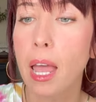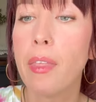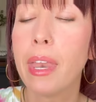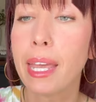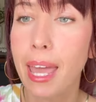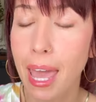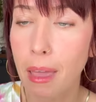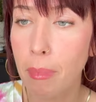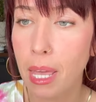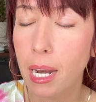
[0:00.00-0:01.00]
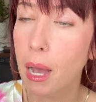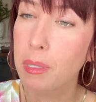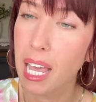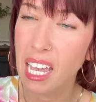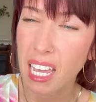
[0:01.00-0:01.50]
and then it came in and I
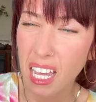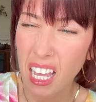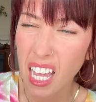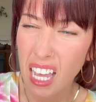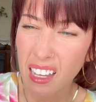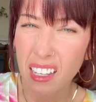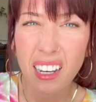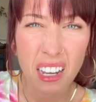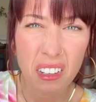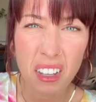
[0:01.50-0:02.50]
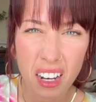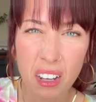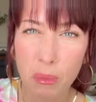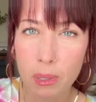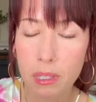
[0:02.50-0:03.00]
was like, eh, you know,
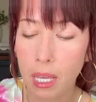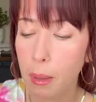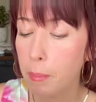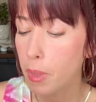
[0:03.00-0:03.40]
eh, we'll see.